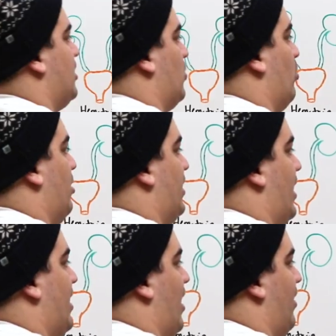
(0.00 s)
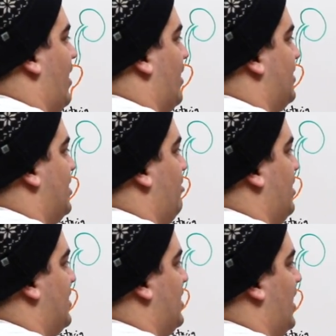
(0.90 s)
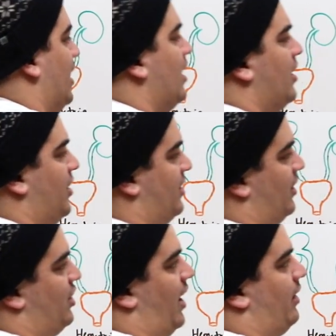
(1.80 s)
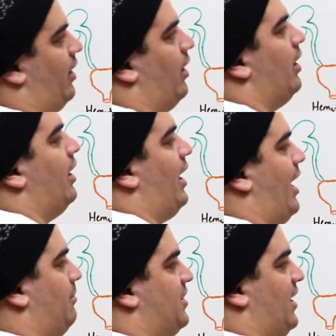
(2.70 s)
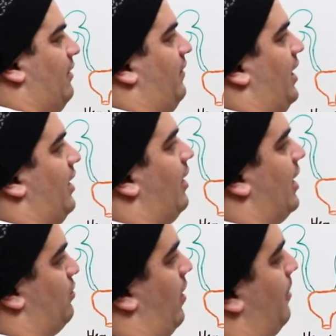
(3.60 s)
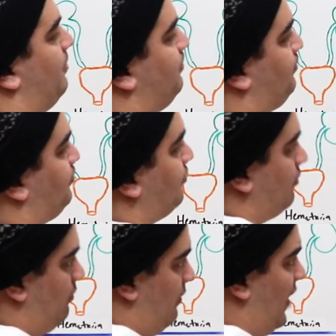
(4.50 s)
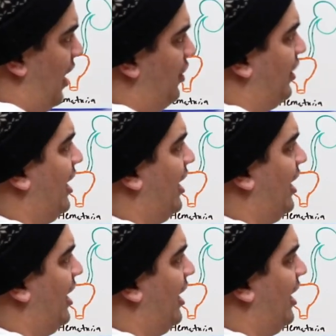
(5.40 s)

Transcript: So we'll put that down there, CBC, just to check their MCV as well and their